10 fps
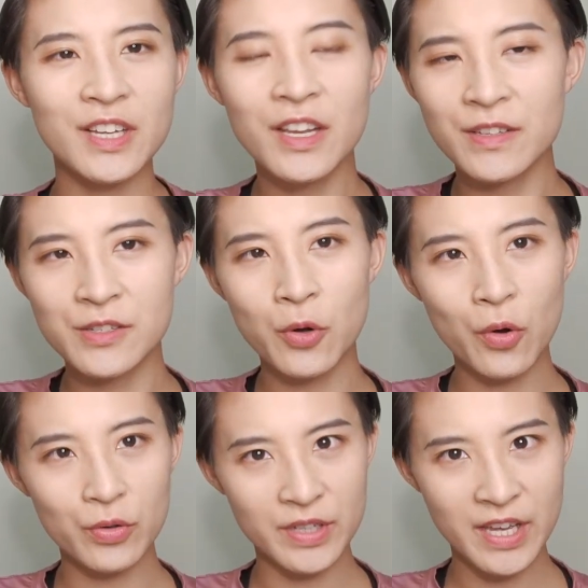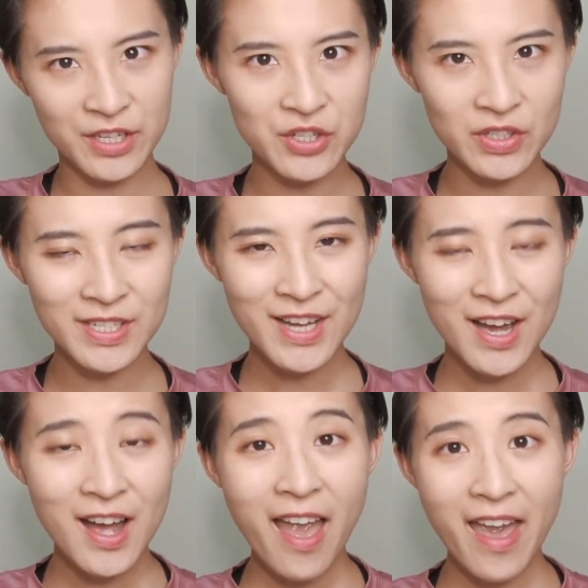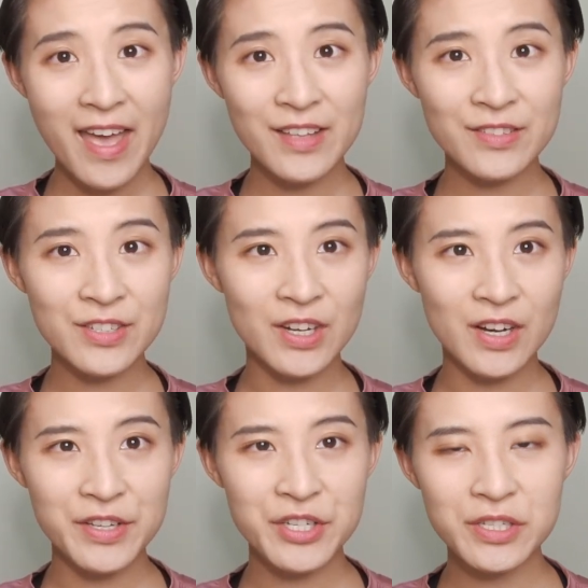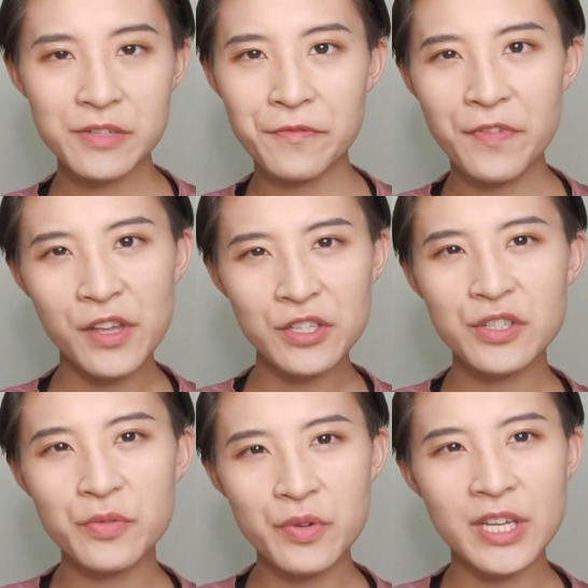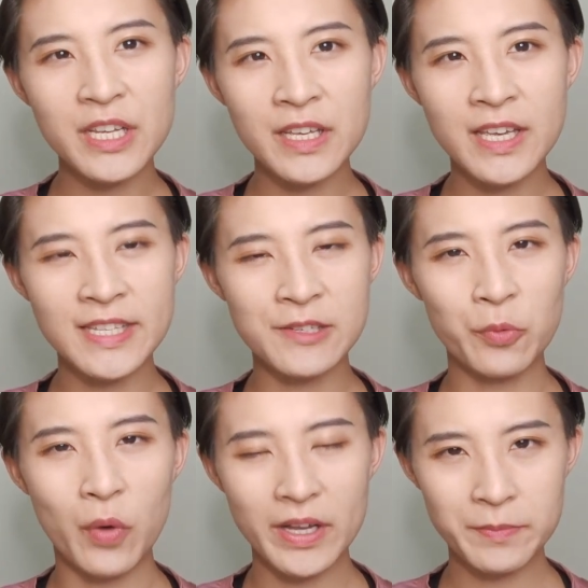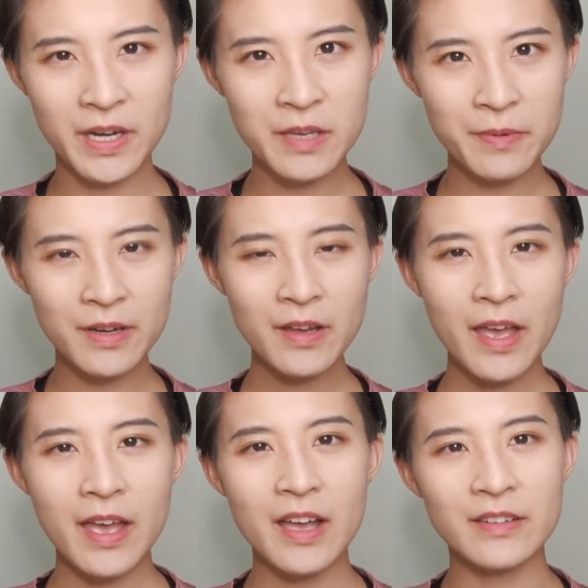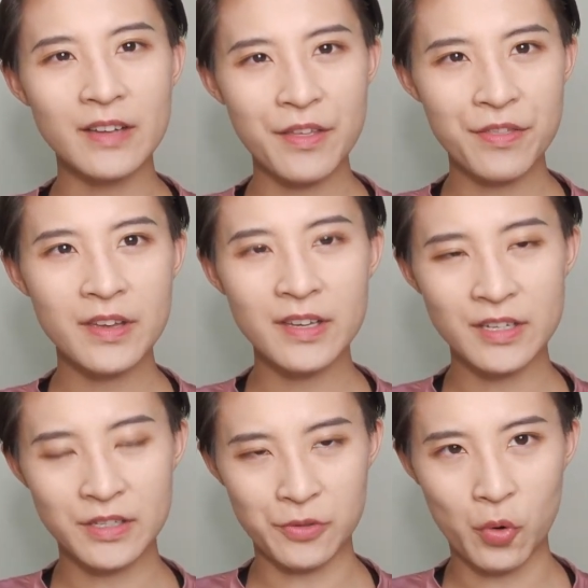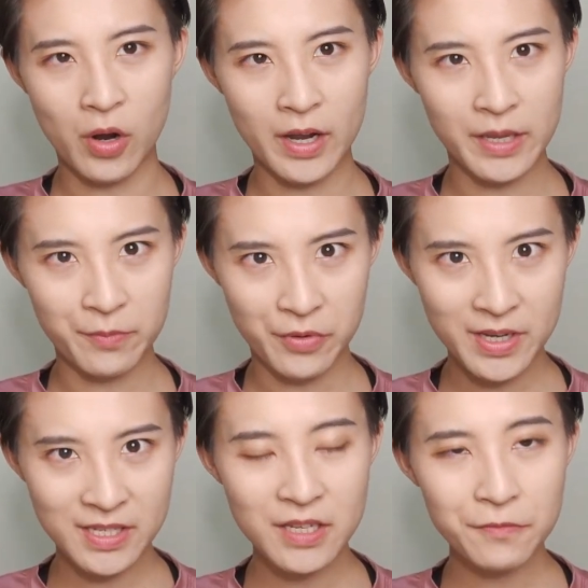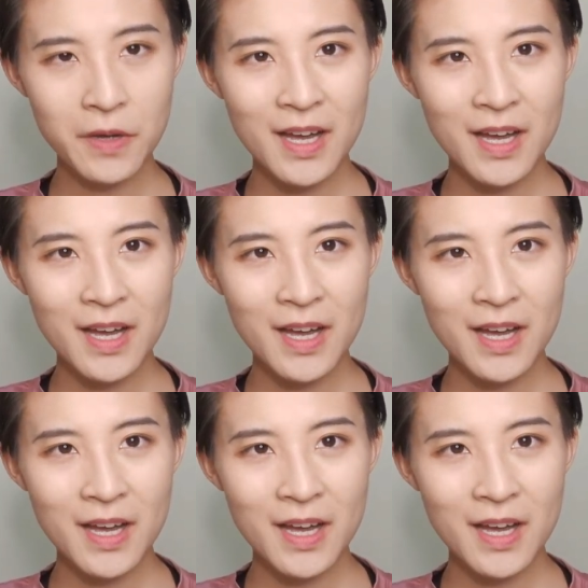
It is called Hedget, and I just finished reading its white paper, and I think it is quite impressive.